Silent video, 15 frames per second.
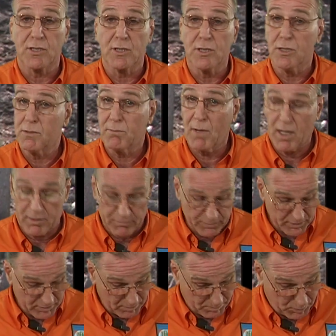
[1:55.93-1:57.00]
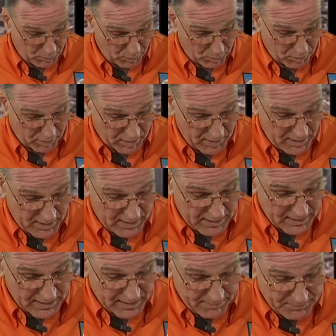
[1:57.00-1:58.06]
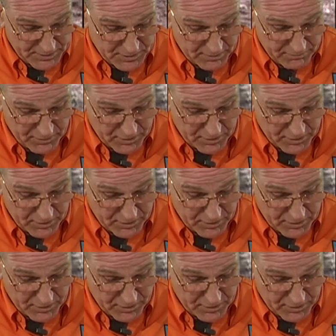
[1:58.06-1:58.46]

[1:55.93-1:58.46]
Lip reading: good, moderate, or poor, limits of